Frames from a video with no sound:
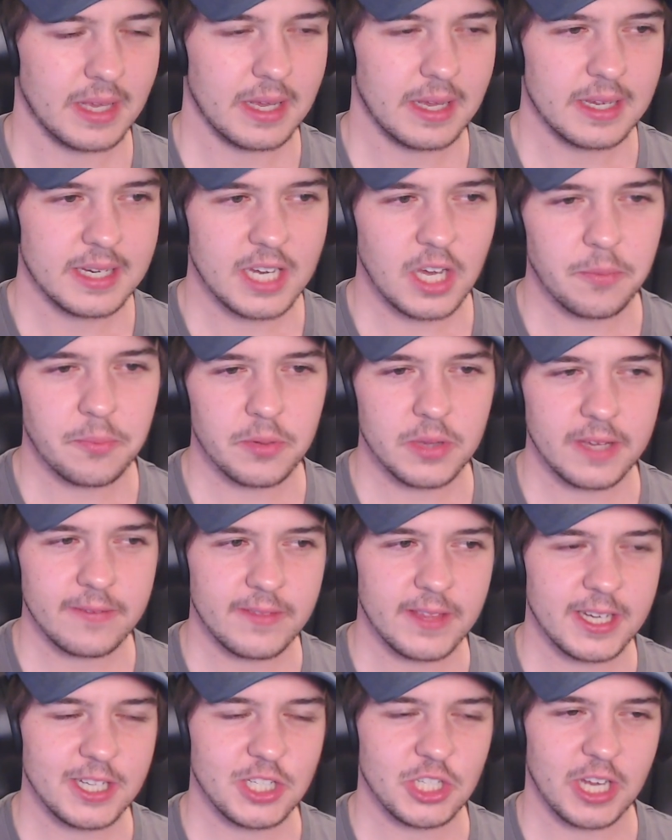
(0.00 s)
Now, I believe
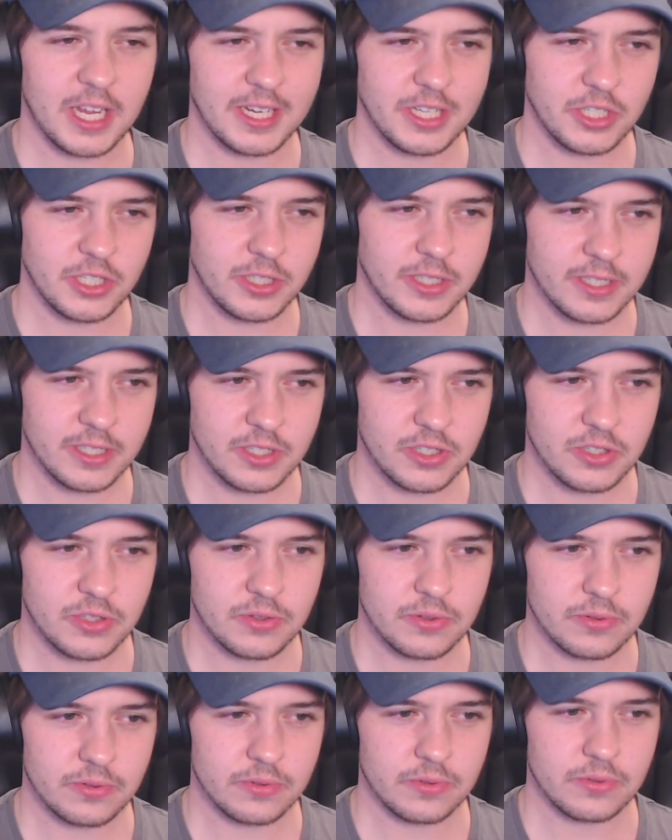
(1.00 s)
they changed this
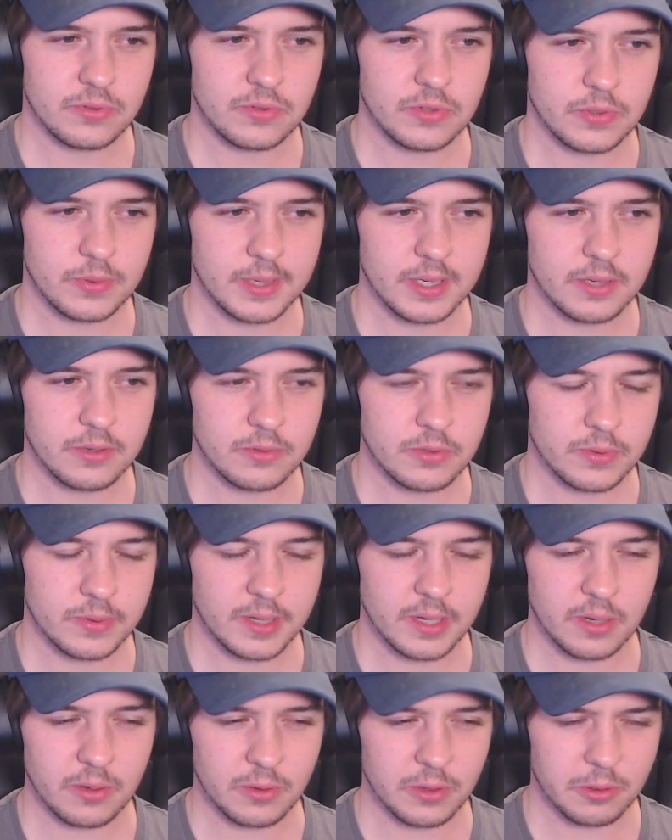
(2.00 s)
to Twinkle
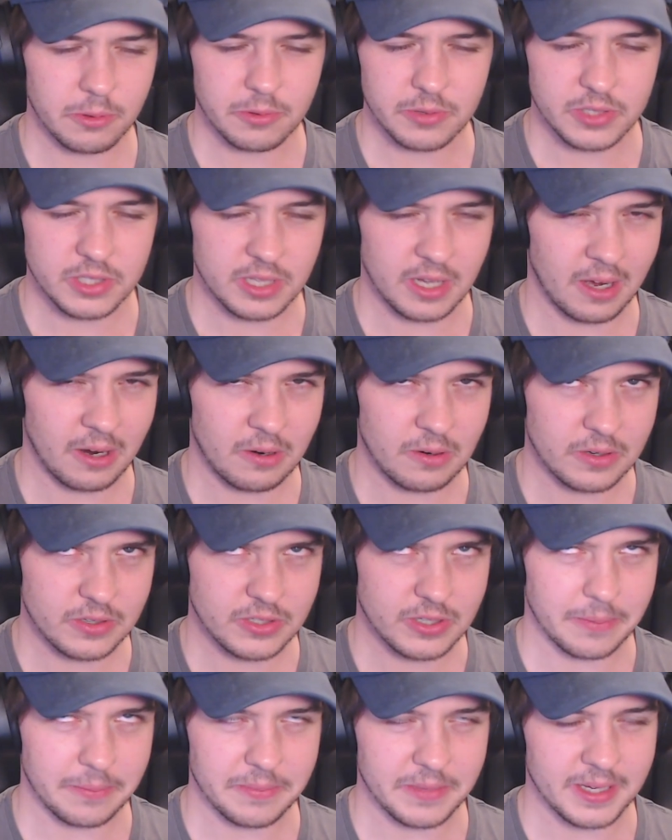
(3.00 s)
Twinkle Little Star or
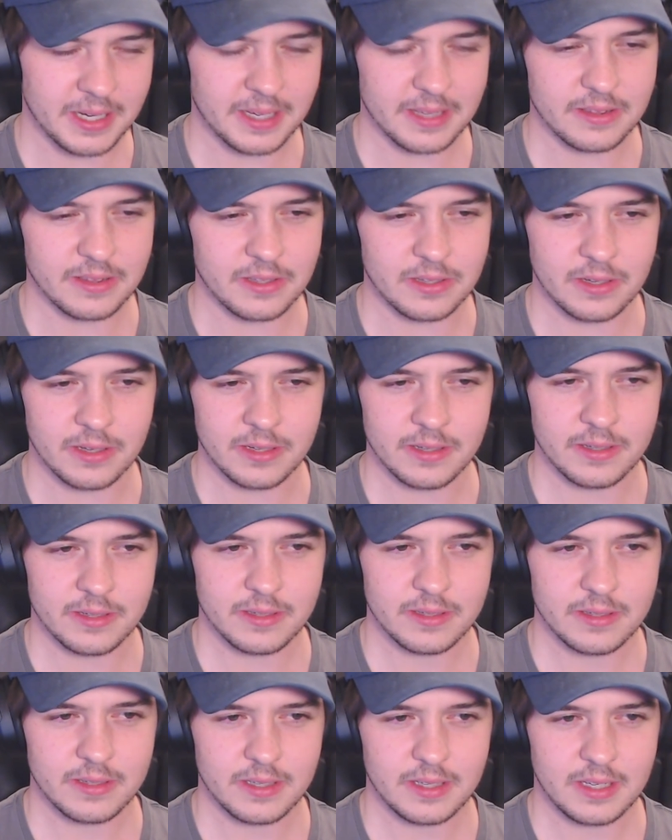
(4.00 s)
something in
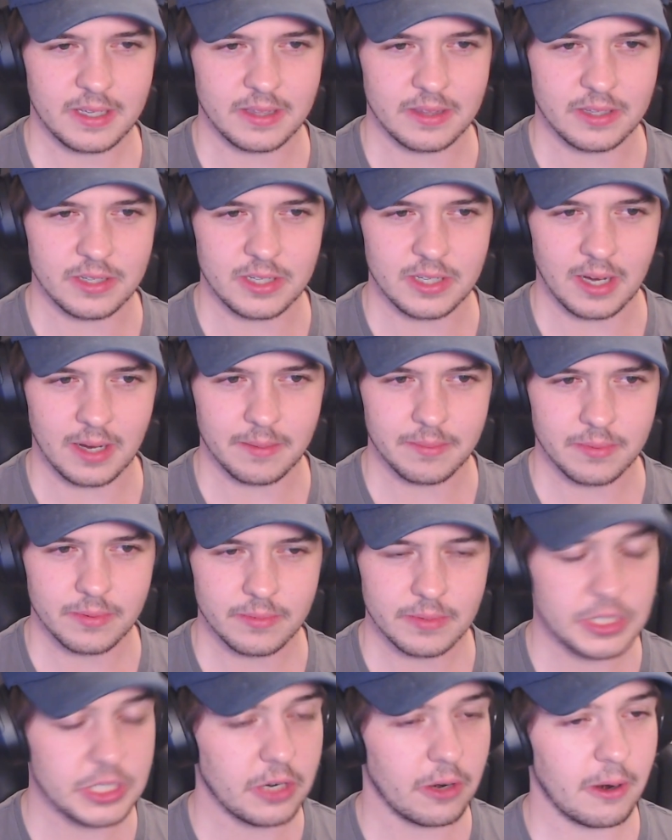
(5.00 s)
the dub,
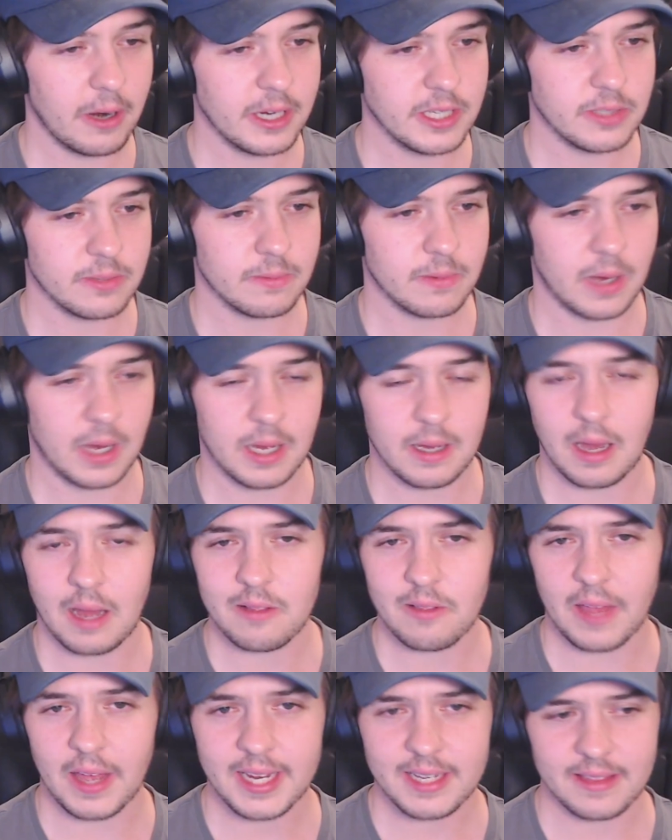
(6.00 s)
which I
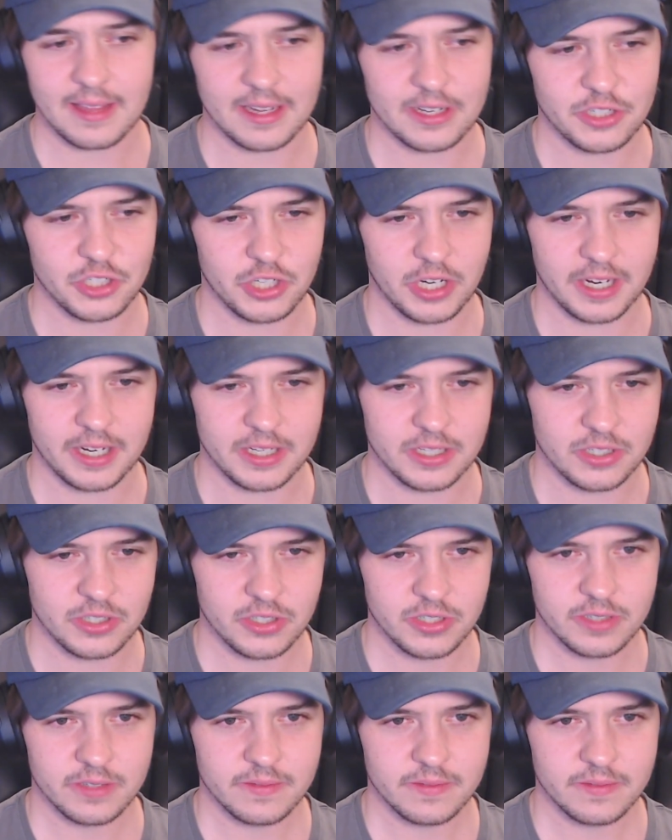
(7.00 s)
like that change.